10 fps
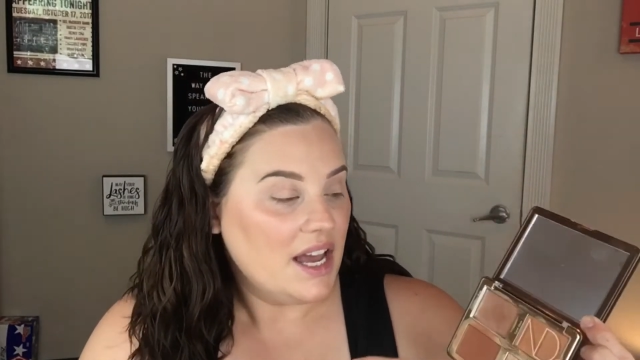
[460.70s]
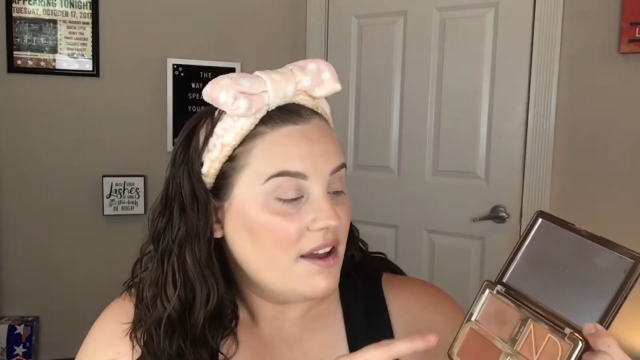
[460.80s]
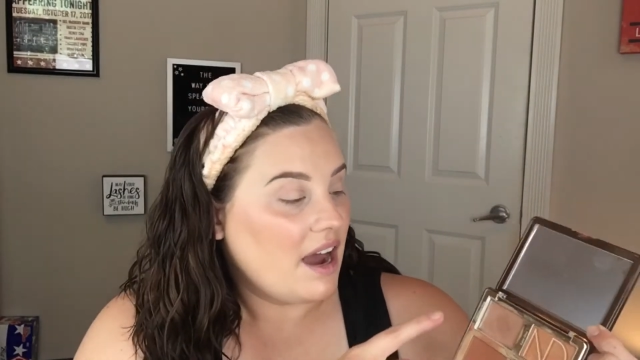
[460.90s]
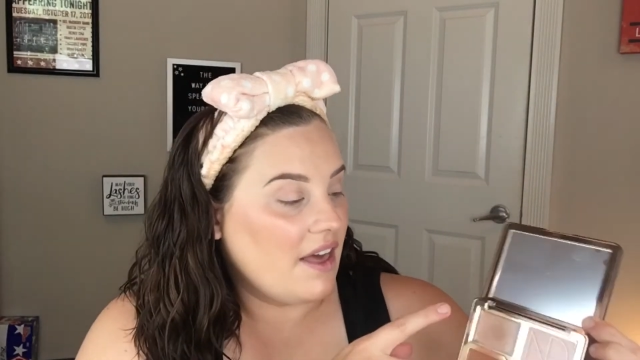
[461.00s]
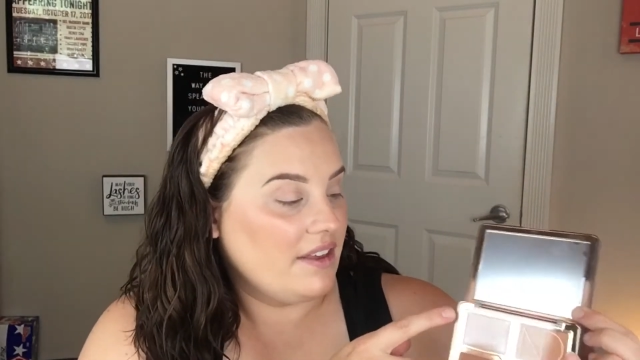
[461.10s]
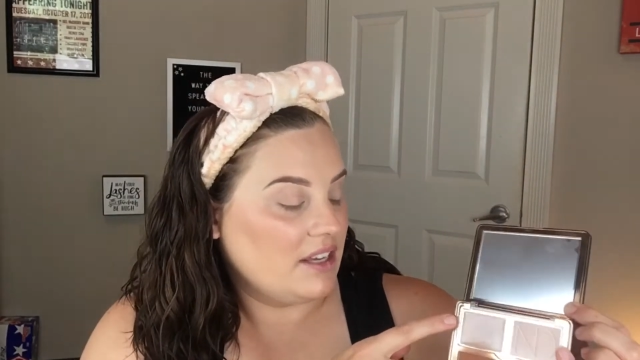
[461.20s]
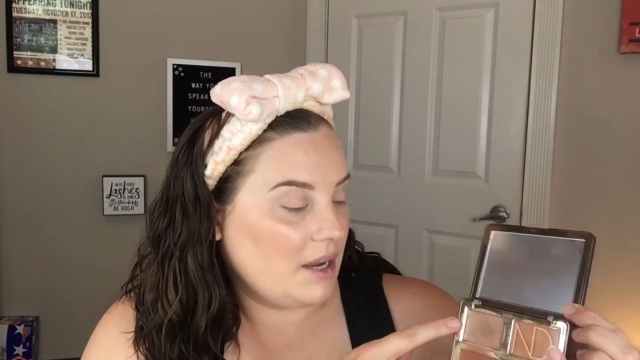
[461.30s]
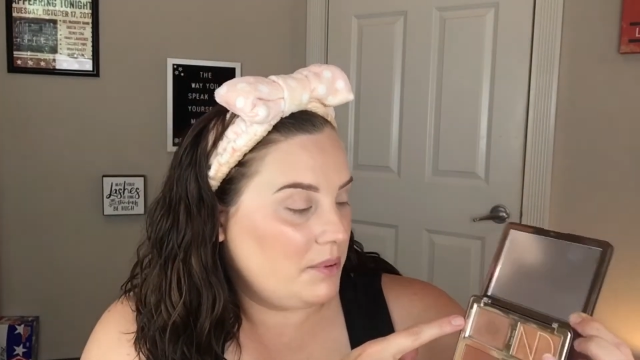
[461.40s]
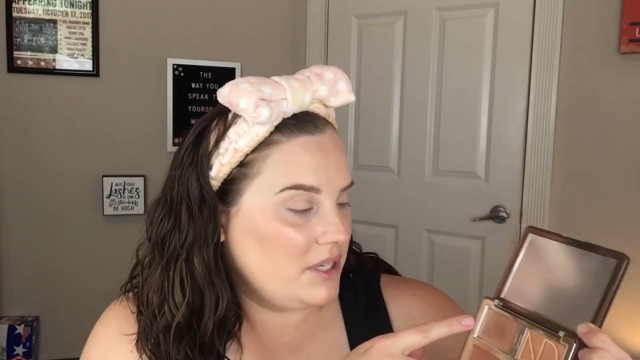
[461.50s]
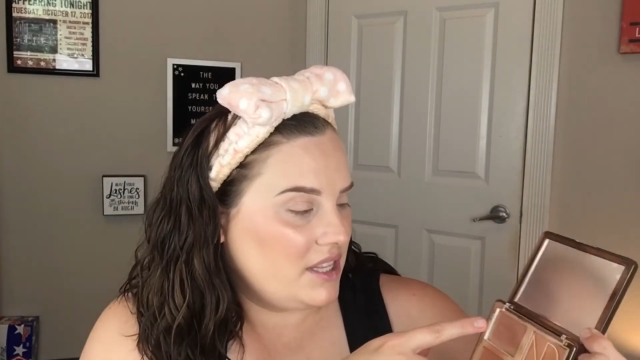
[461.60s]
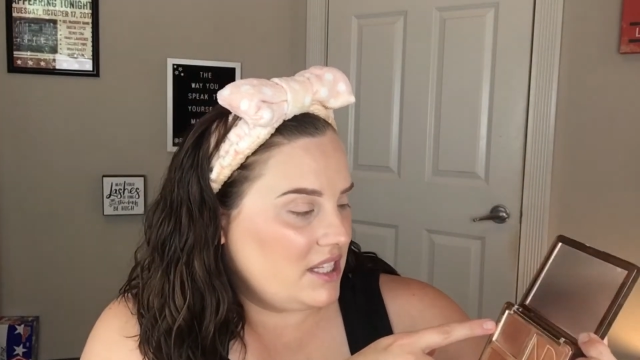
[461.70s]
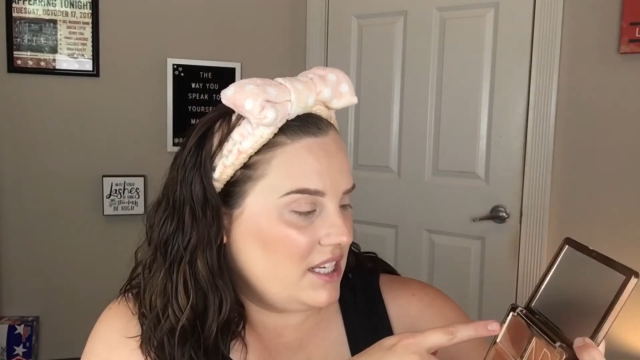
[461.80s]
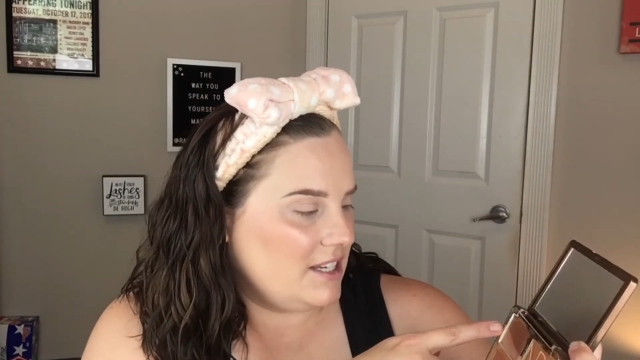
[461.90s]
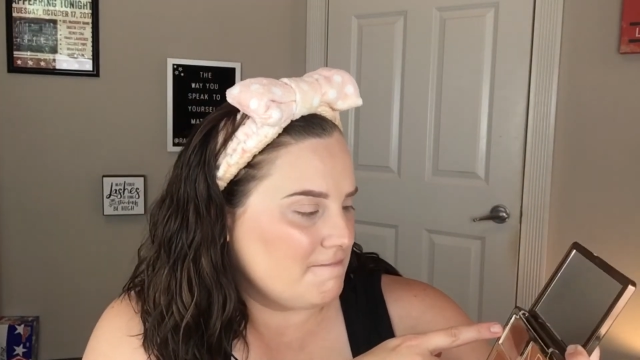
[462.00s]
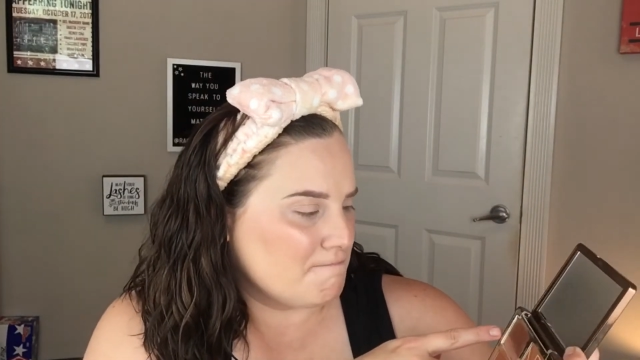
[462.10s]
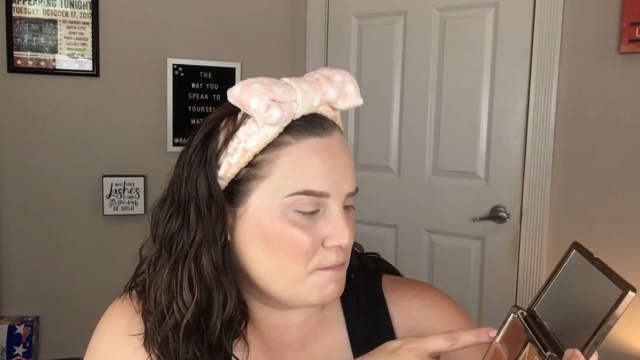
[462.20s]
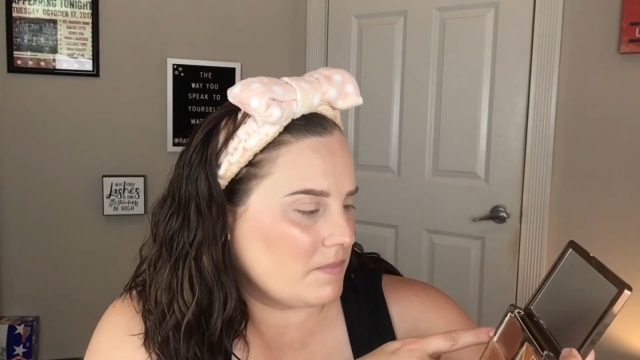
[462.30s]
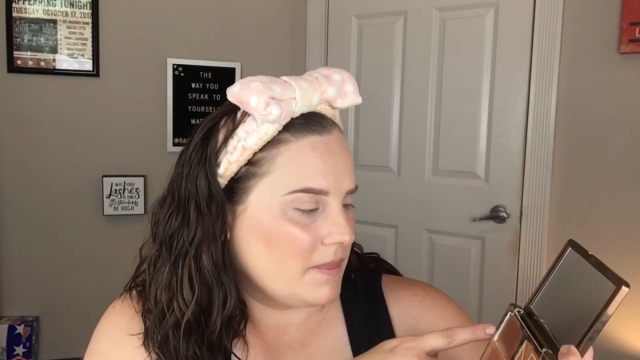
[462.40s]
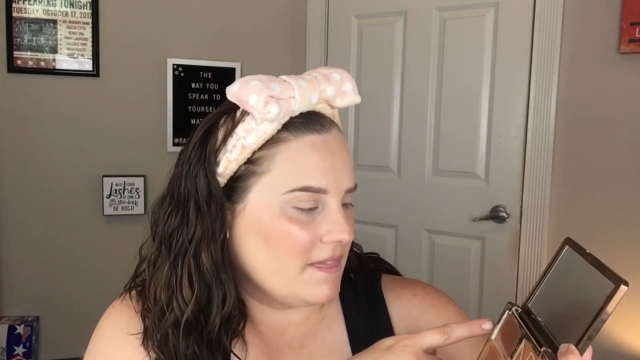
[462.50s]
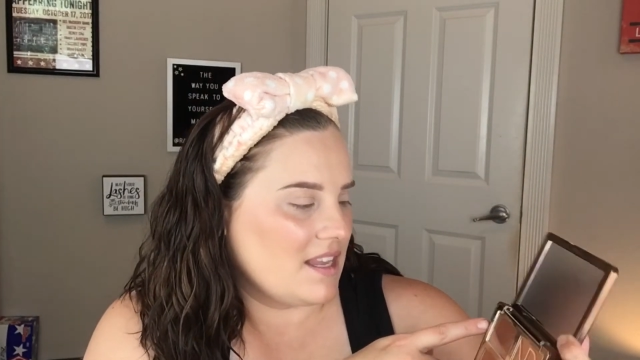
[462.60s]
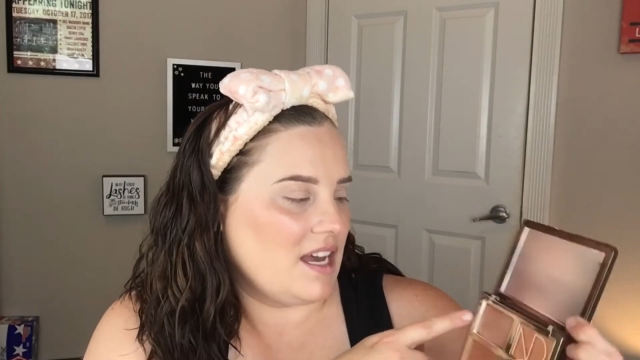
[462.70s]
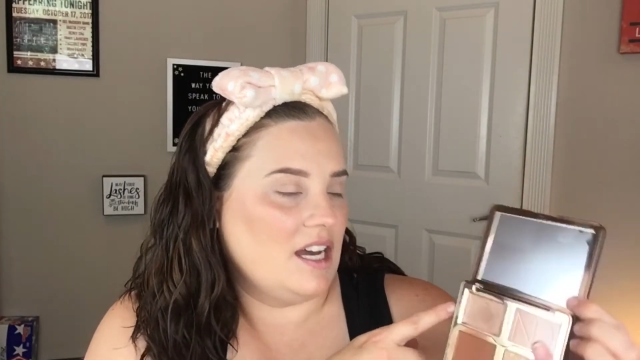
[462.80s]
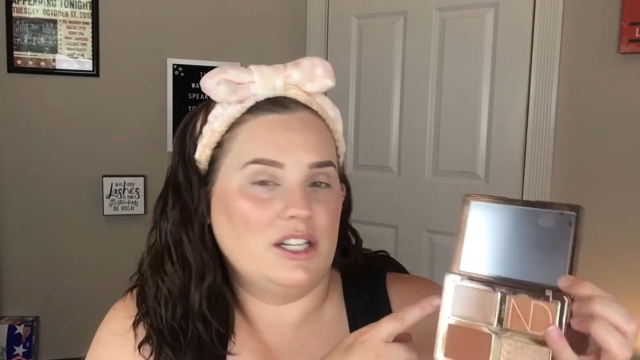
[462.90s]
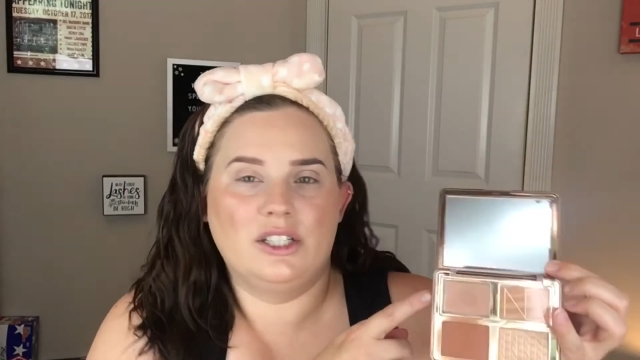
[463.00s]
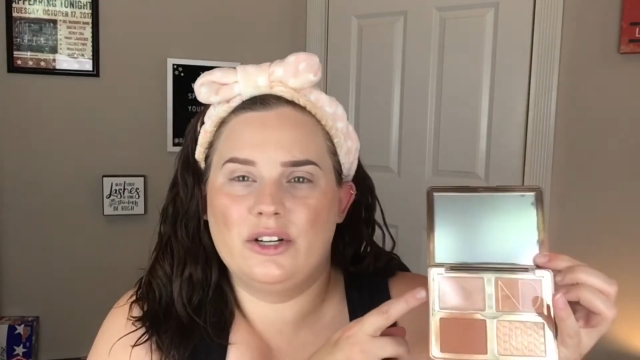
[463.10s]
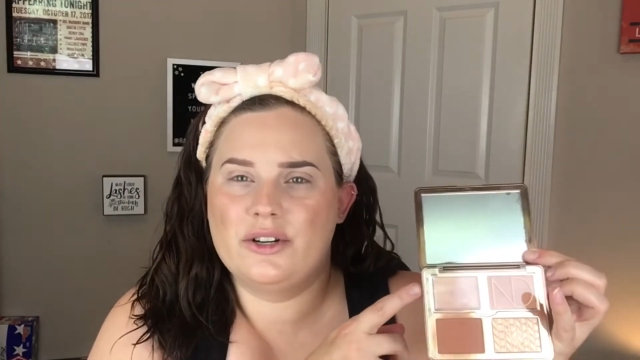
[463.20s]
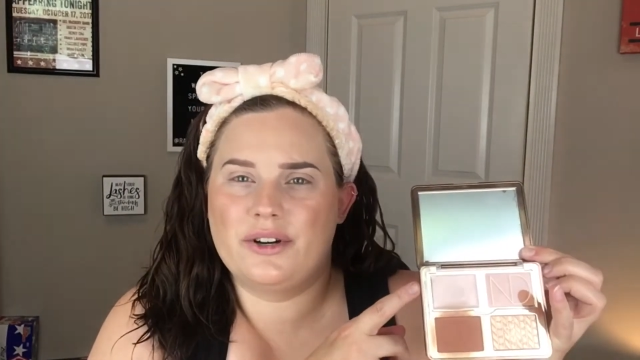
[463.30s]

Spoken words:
I put the glow